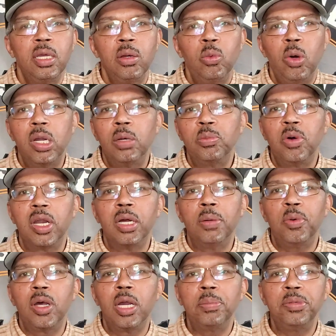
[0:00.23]
What up, what up,
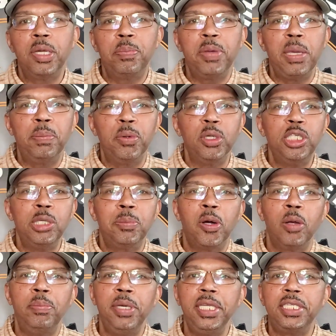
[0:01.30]
what up, good people? It's your
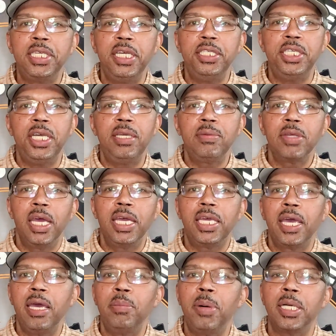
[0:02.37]
boy BTG,
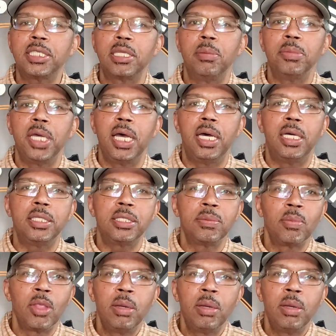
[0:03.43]
aka Bust Them Guns,